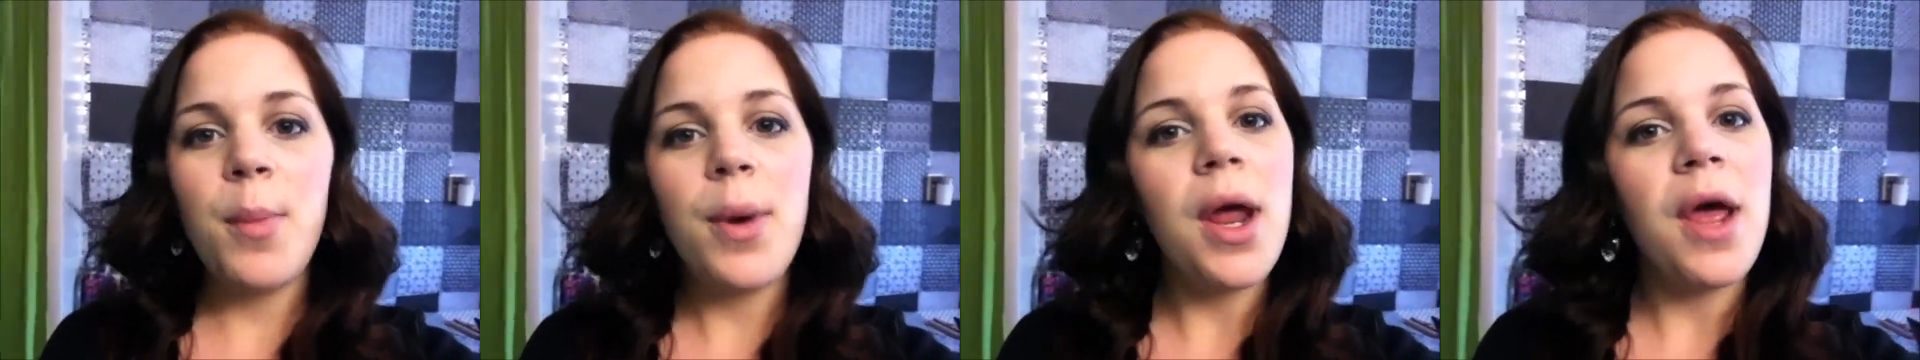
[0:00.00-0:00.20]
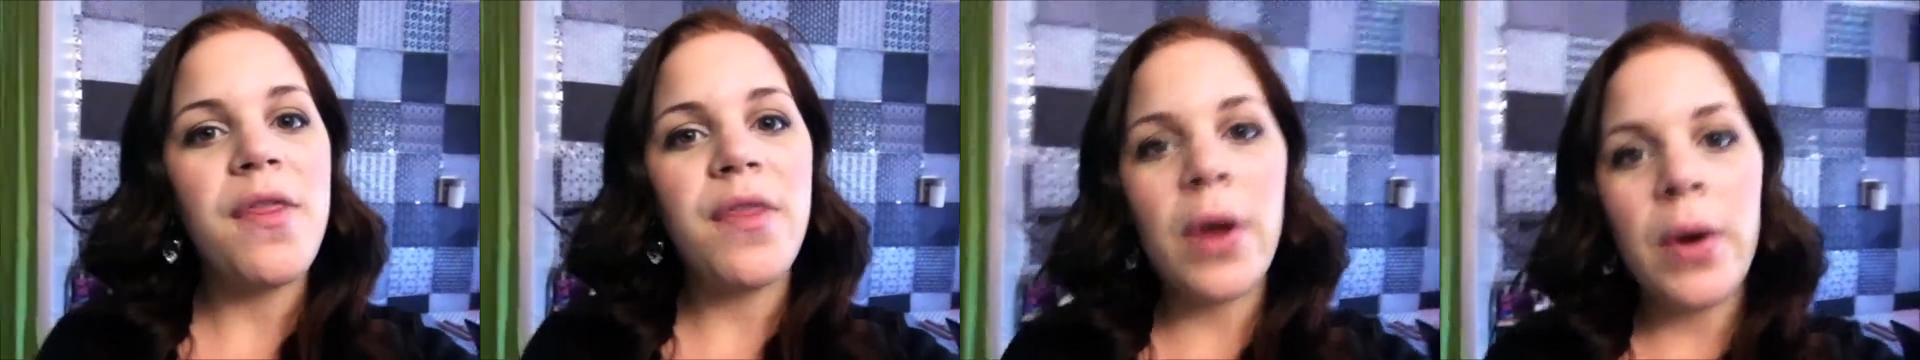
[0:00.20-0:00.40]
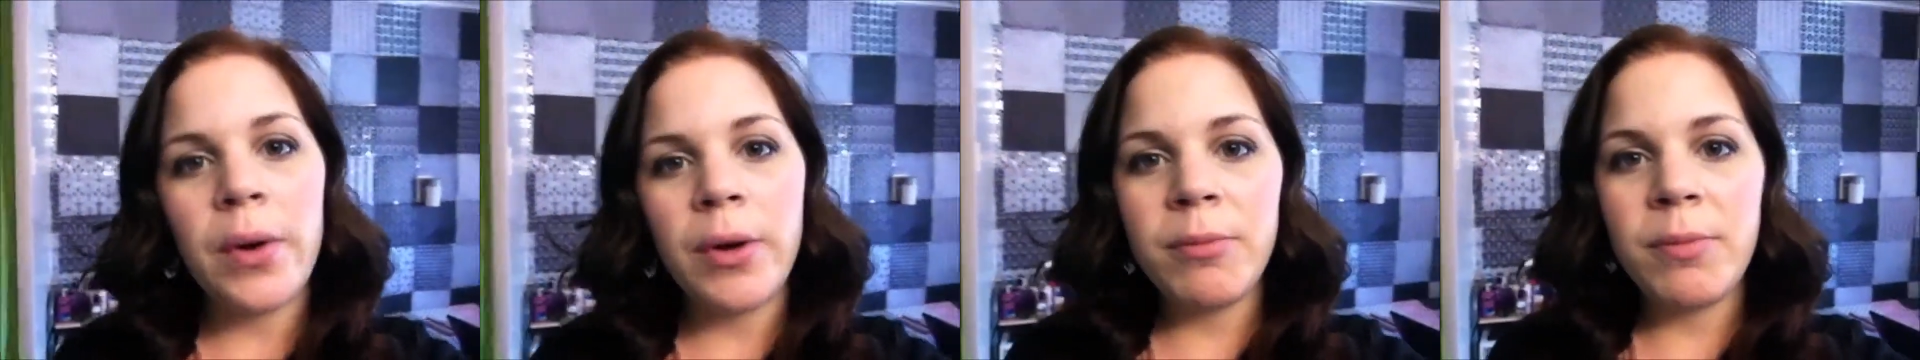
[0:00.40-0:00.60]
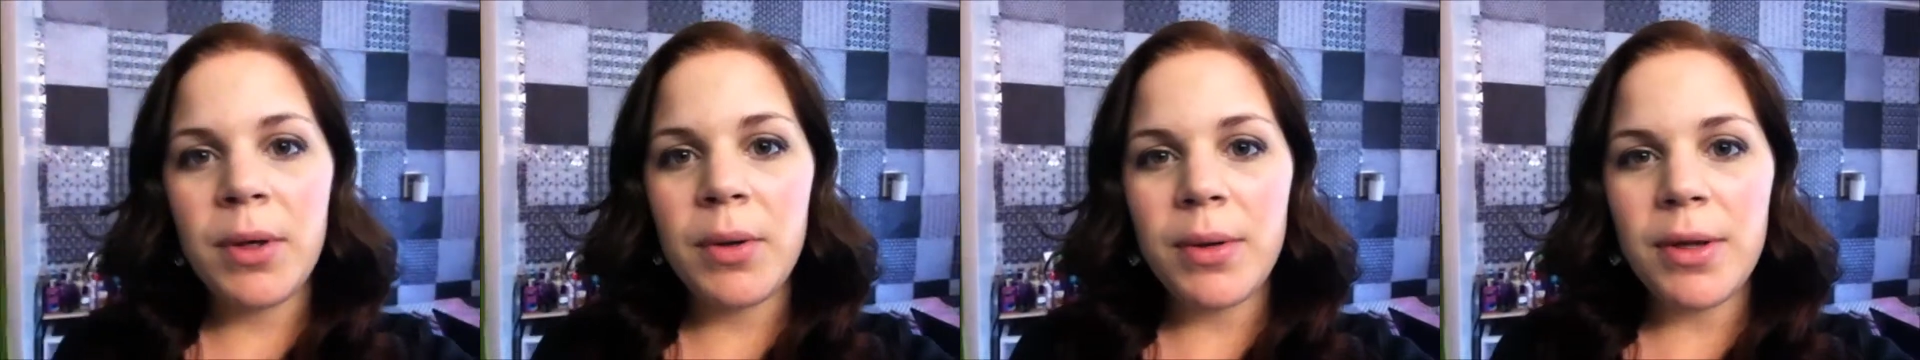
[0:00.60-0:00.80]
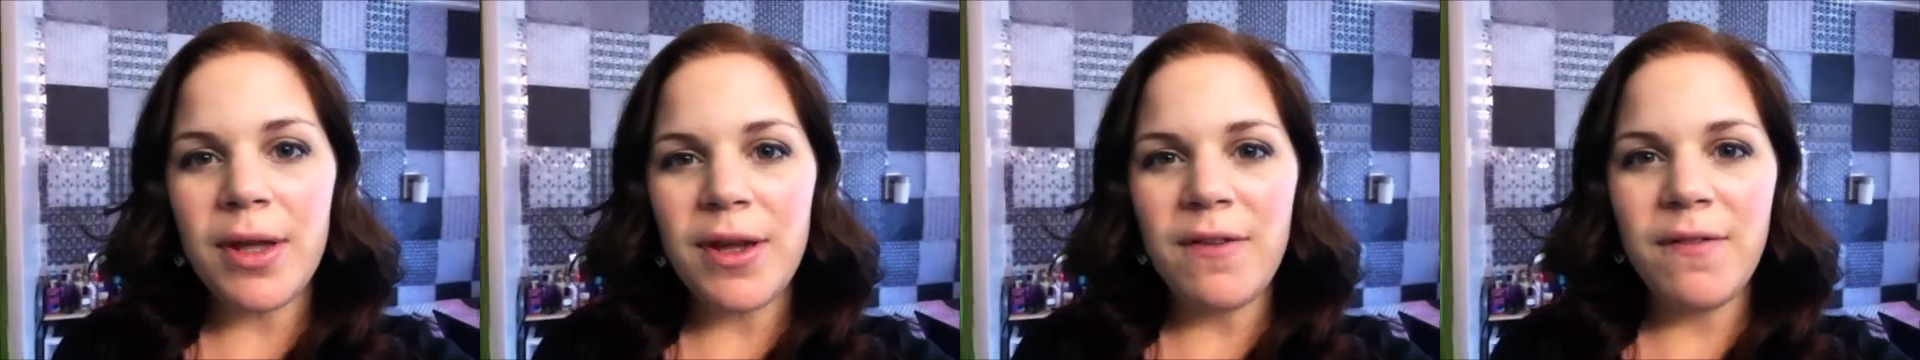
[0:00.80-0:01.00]
but I thought it would
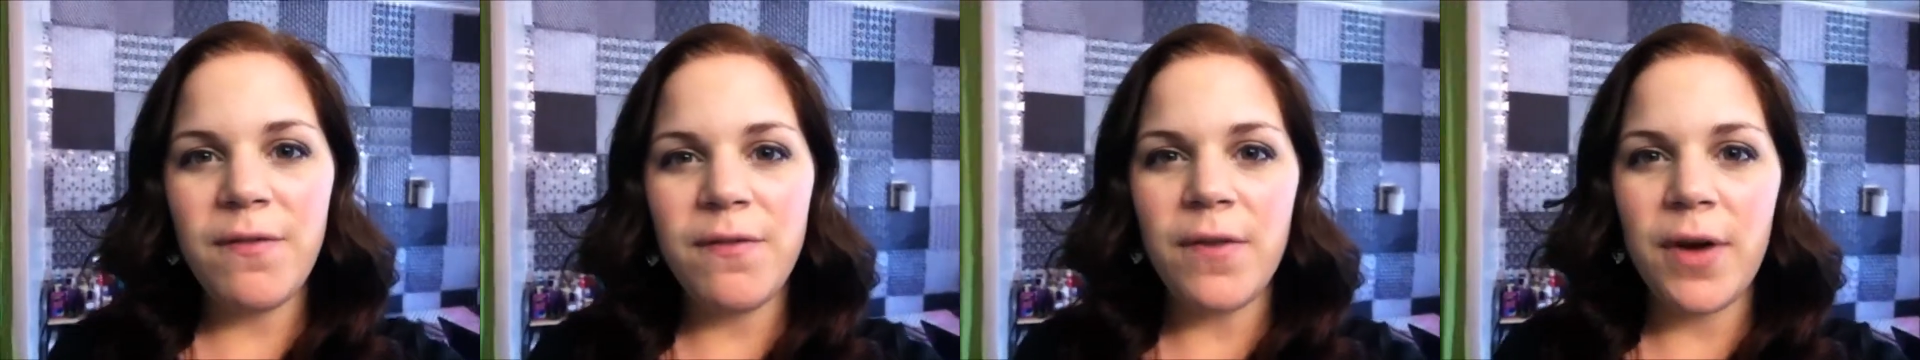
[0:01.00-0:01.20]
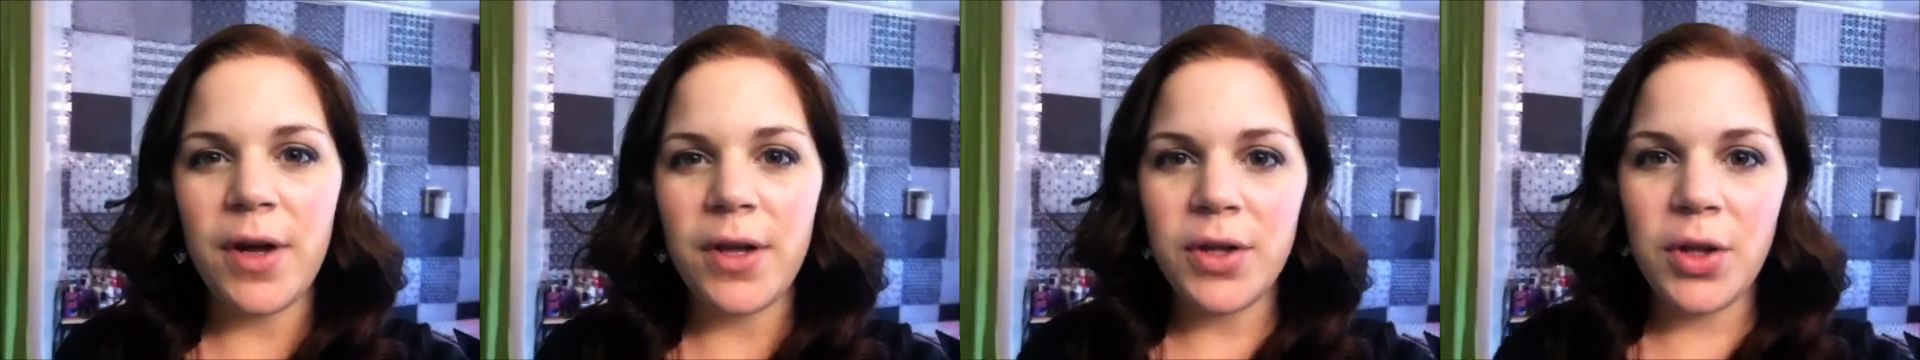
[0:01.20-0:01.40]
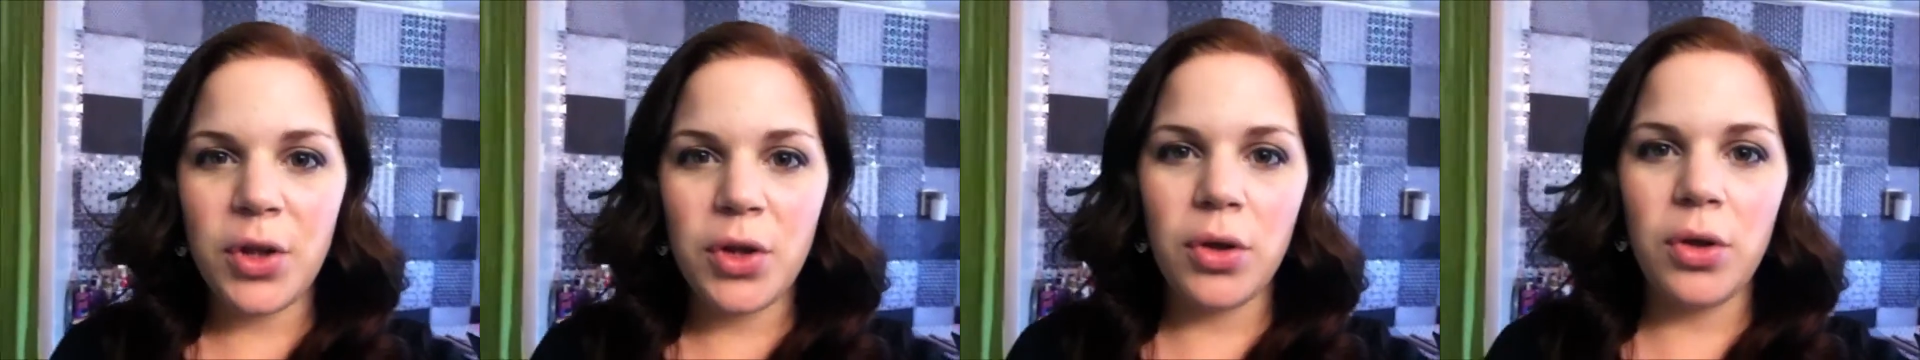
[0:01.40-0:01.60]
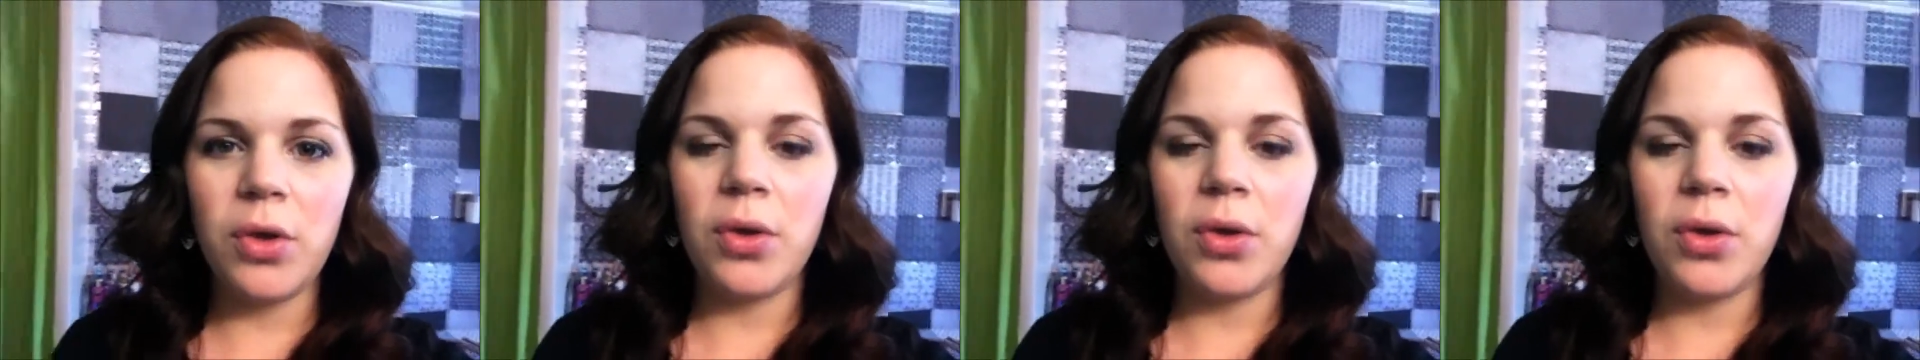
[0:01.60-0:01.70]
be really fun to show